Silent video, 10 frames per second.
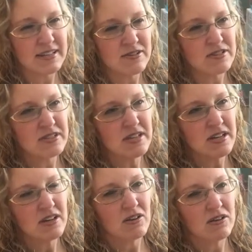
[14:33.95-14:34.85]
Those
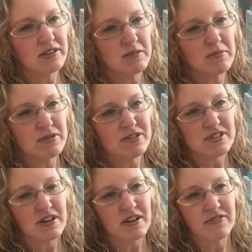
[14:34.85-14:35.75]
gold numbers
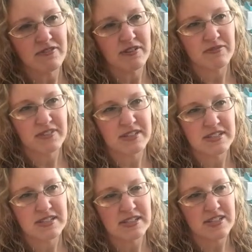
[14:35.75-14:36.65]
are from
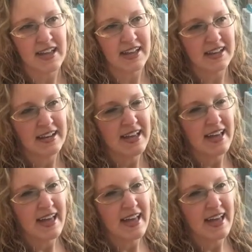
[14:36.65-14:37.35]
Felicity Jane,